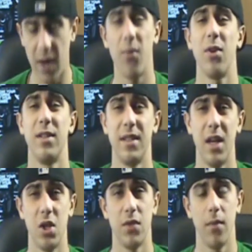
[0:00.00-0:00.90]
can't really
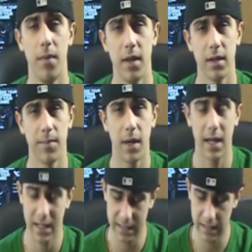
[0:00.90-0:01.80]
say just from this, but
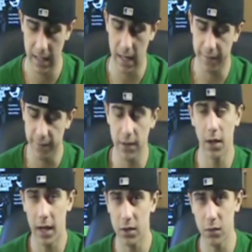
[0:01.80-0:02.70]
I can say I
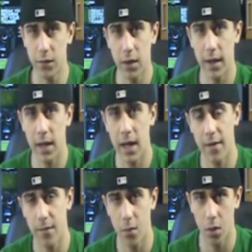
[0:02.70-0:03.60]
do feel like I
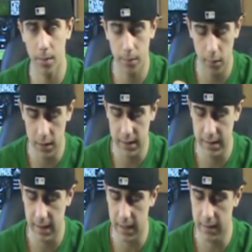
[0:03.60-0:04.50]
have more
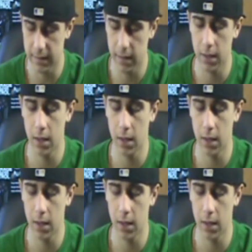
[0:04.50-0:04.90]
precise